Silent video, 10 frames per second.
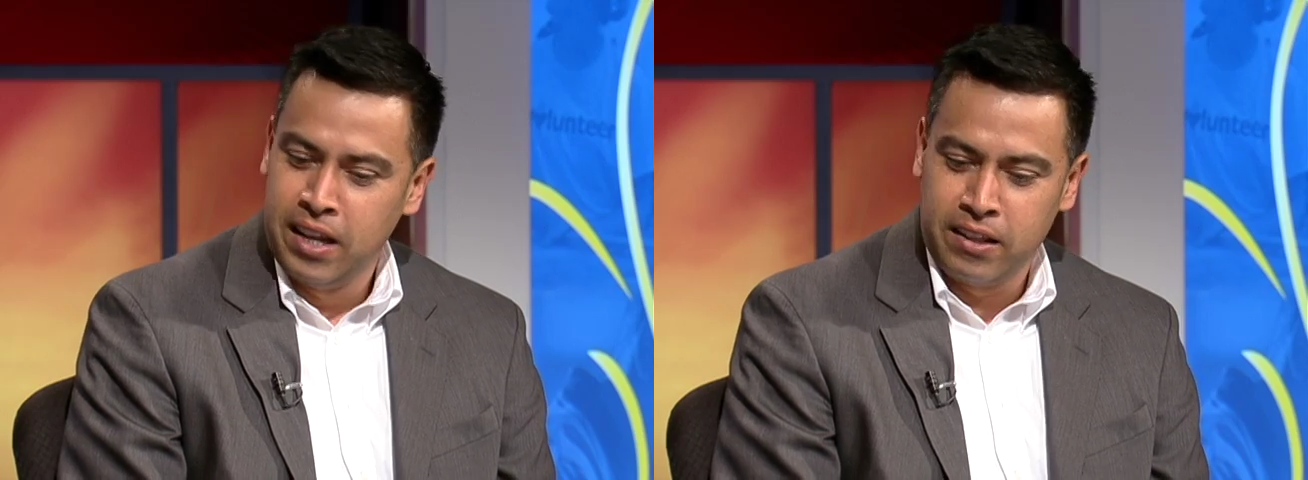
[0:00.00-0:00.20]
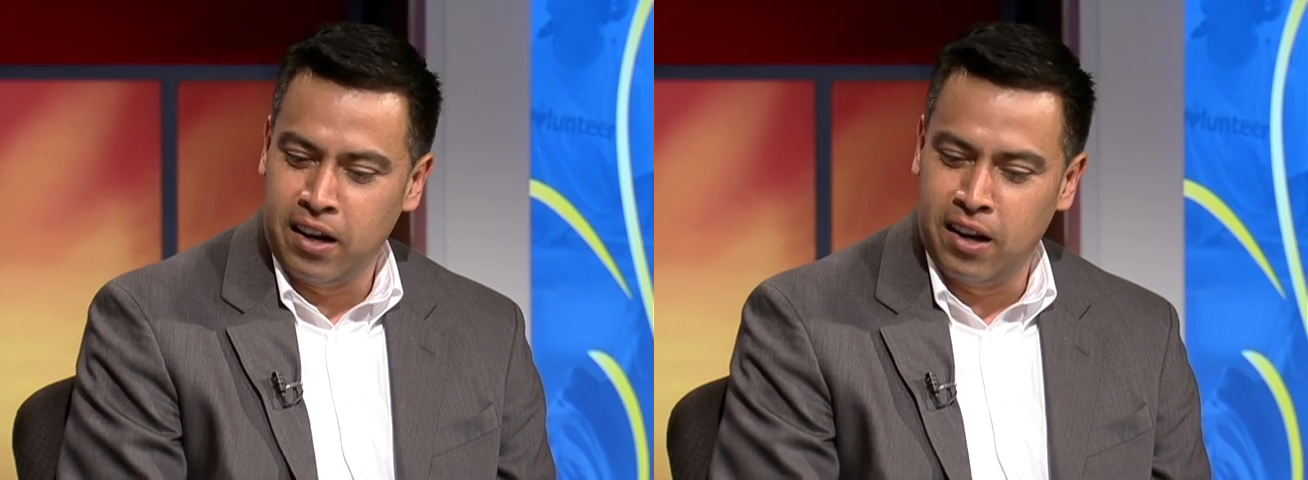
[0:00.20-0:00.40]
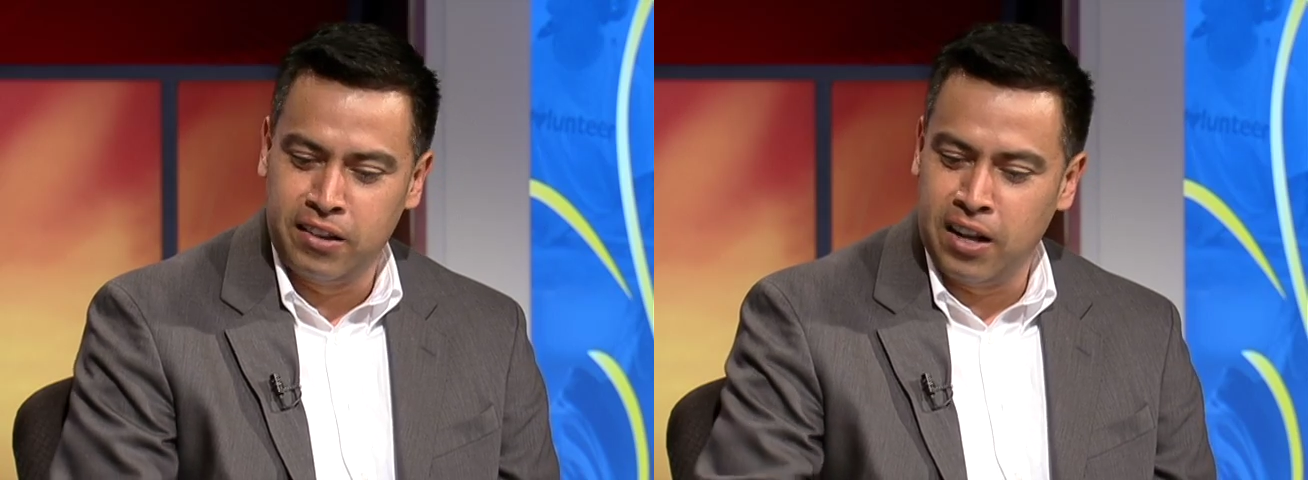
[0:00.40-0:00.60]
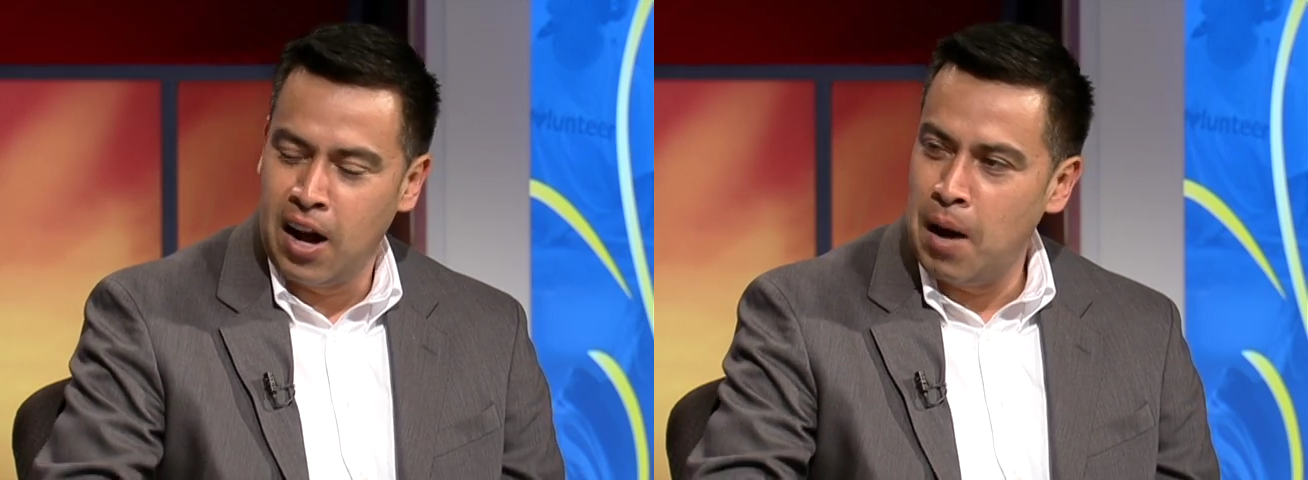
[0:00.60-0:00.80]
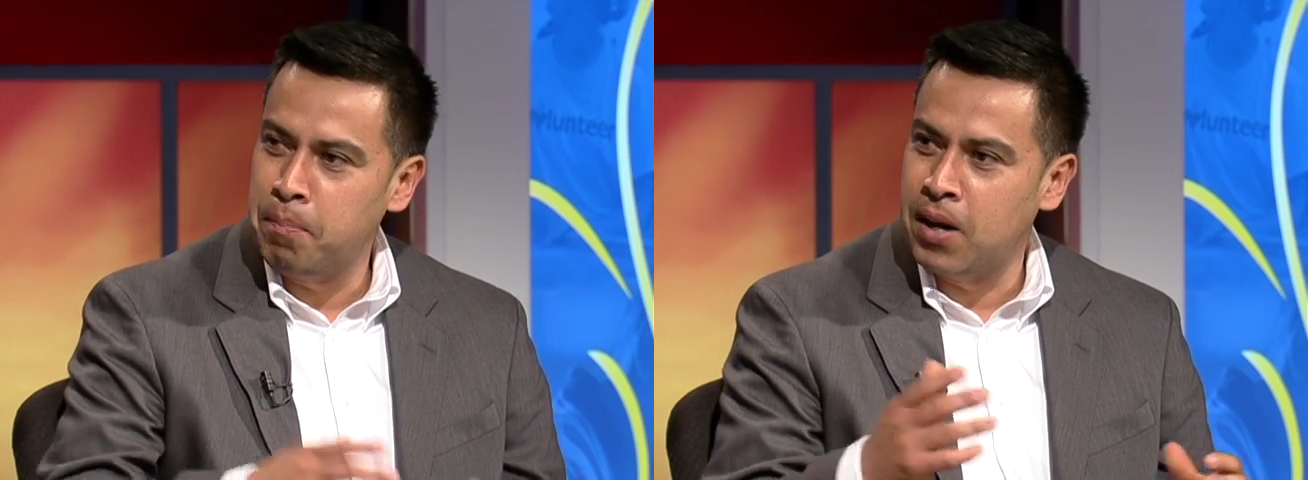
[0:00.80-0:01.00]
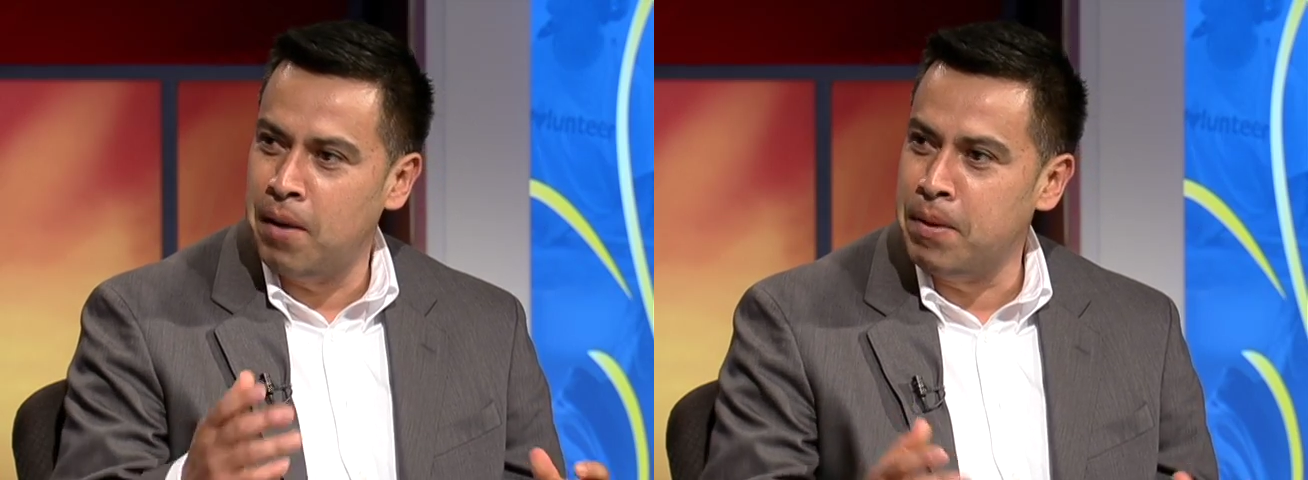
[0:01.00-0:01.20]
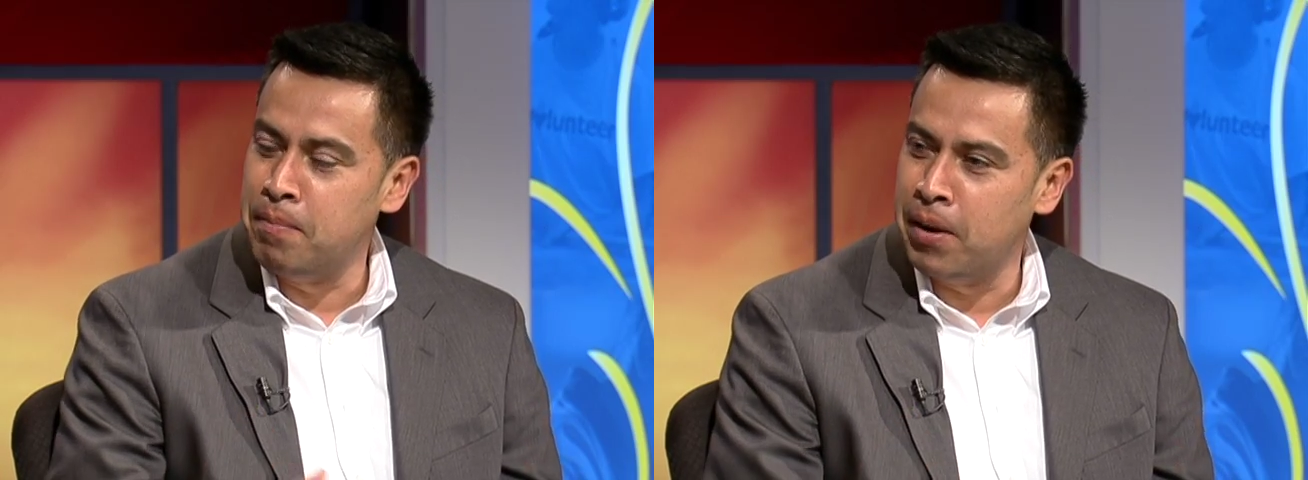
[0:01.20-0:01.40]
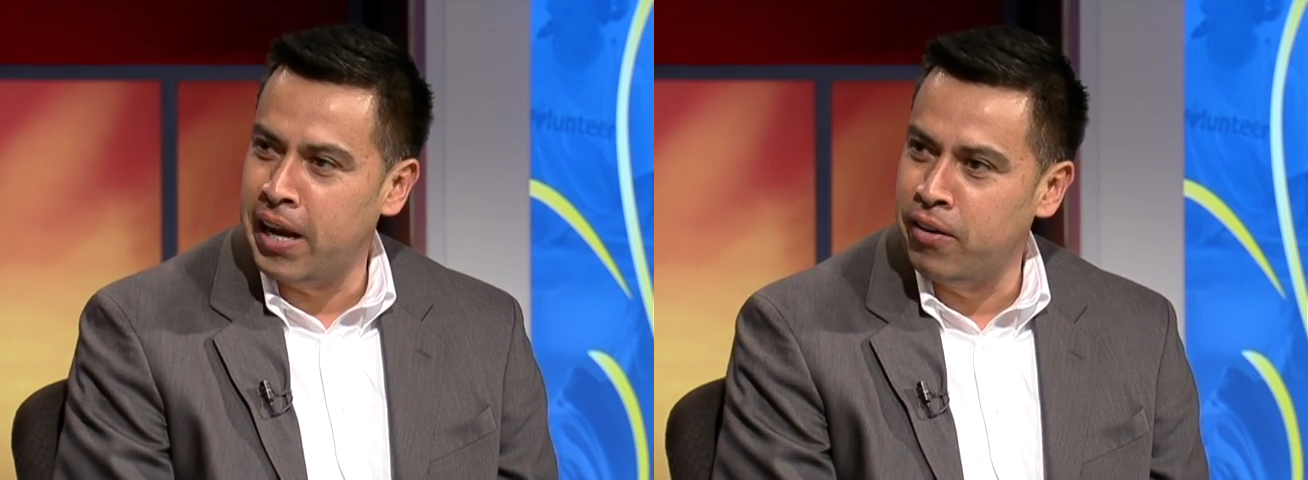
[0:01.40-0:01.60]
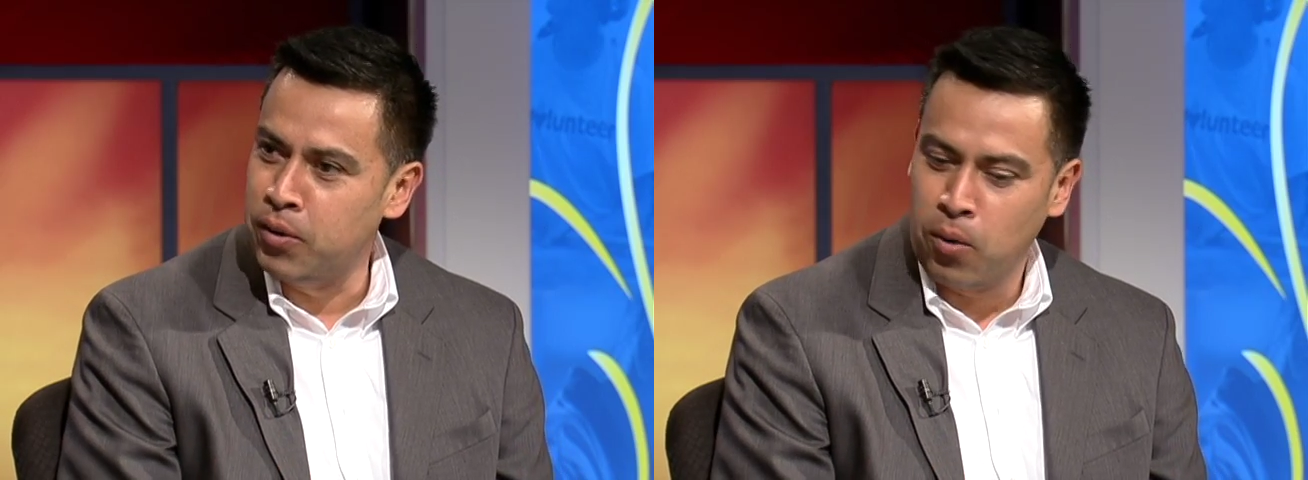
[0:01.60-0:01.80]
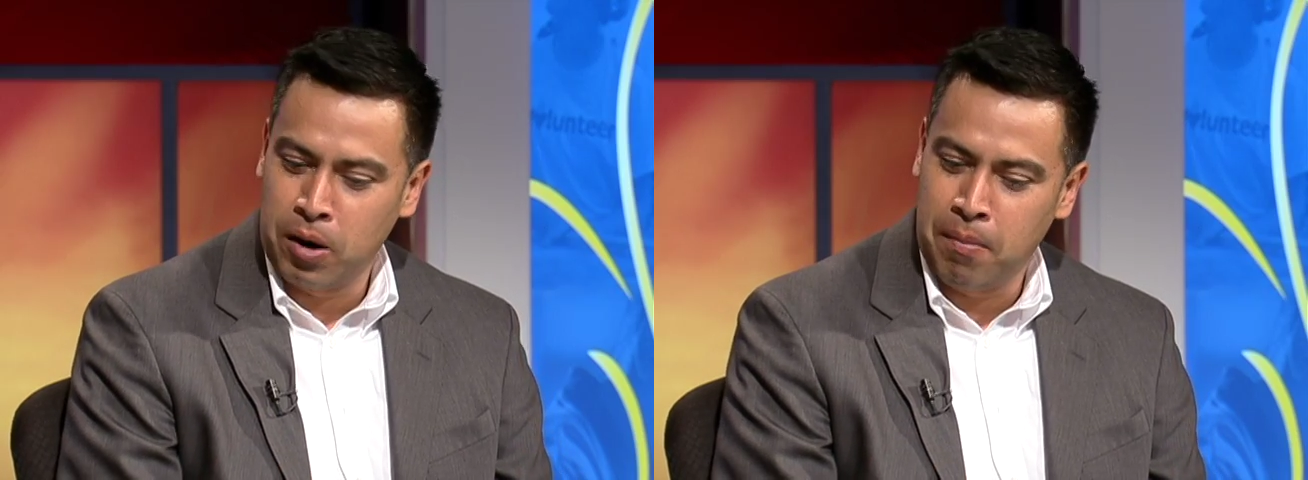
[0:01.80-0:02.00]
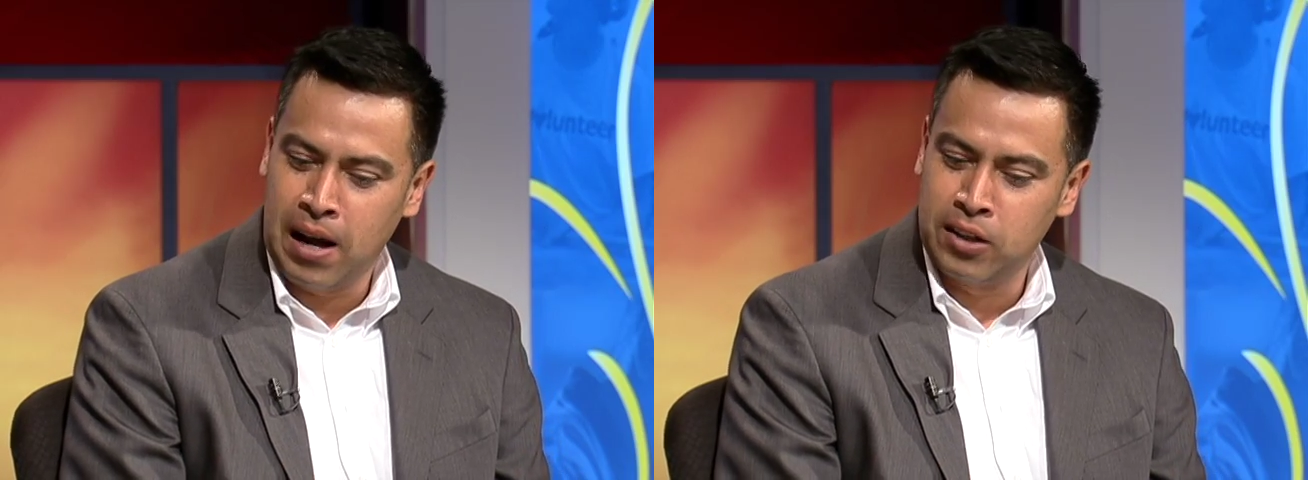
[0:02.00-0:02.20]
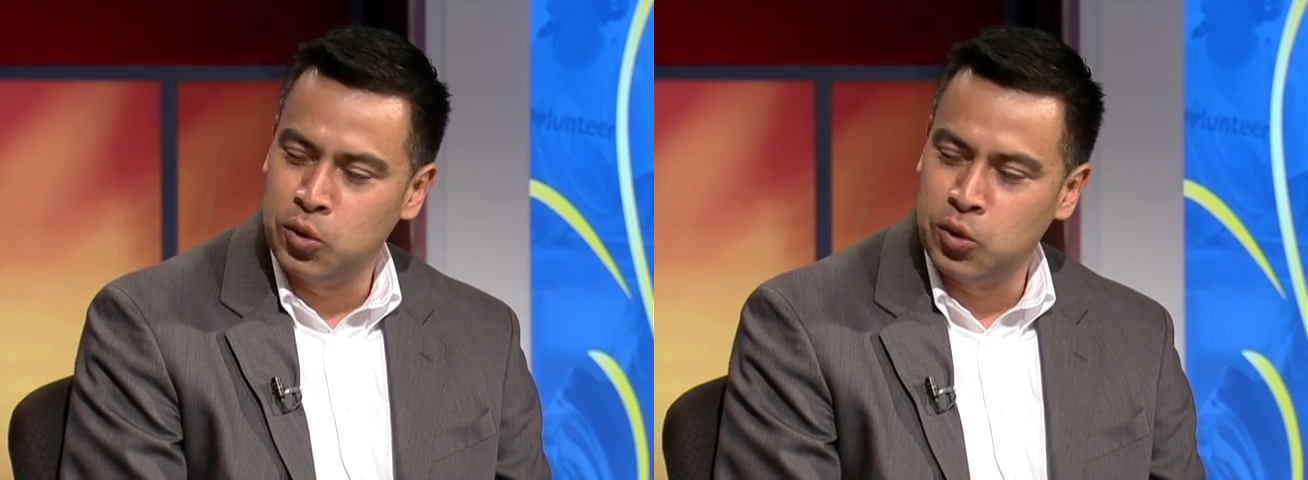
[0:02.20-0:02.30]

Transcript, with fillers: the, the upcoming player in Guatemala,